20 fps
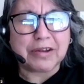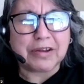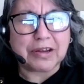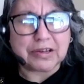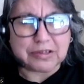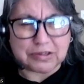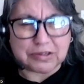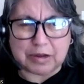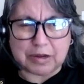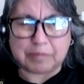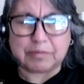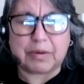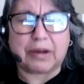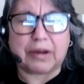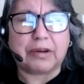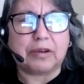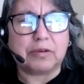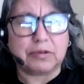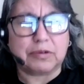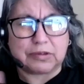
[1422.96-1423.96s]

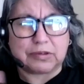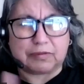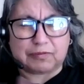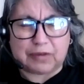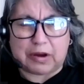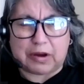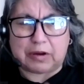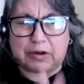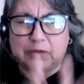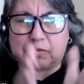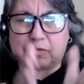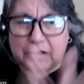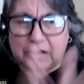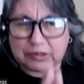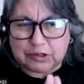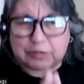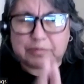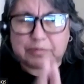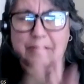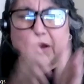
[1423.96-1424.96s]
somebody who's very
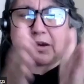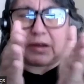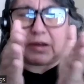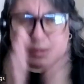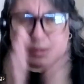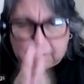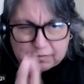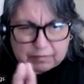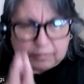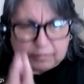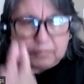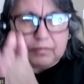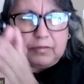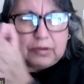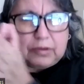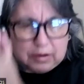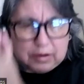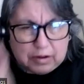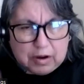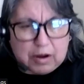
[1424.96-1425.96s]
regimented,
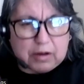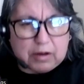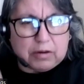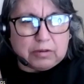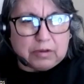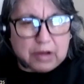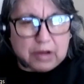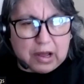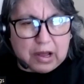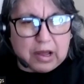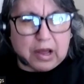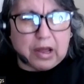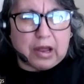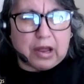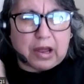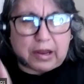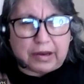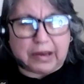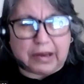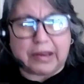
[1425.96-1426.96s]
you know,
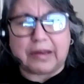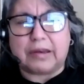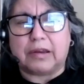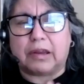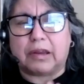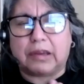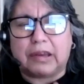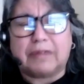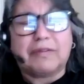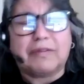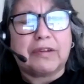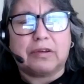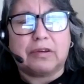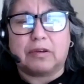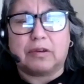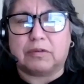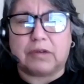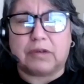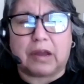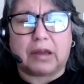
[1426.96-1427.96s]
in even
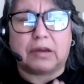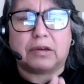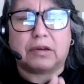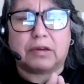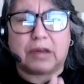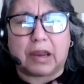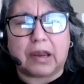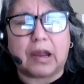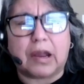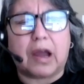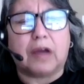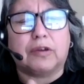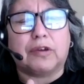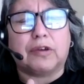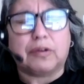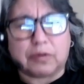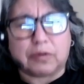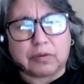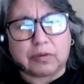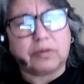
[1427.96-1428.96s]
your day to day, how you
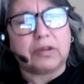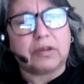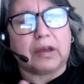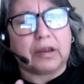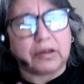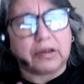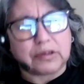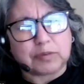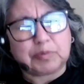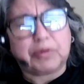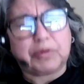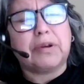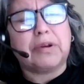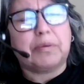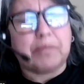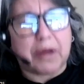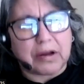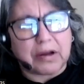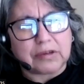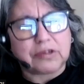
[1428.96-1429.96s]
do things, pretty
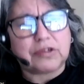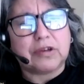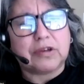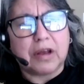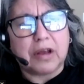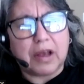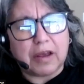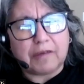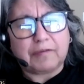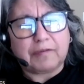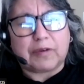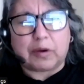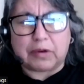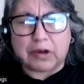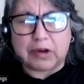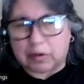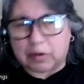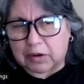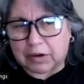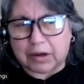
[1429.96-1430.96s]
much
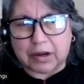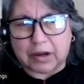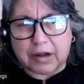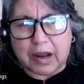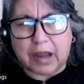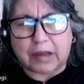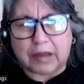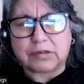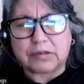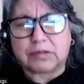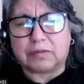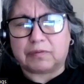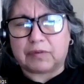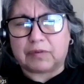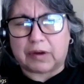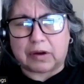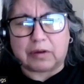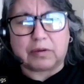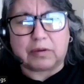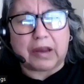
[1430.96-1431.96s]
very organized,
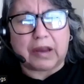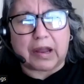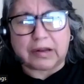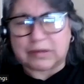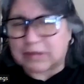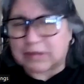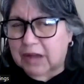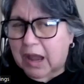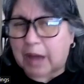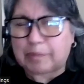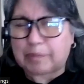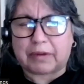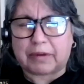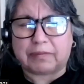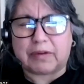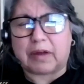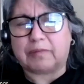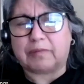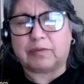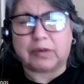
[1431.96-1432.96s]
very on top of
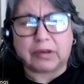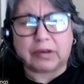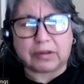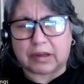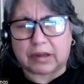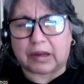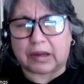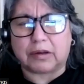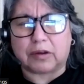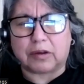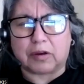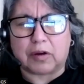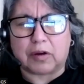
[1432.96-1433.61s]
everything,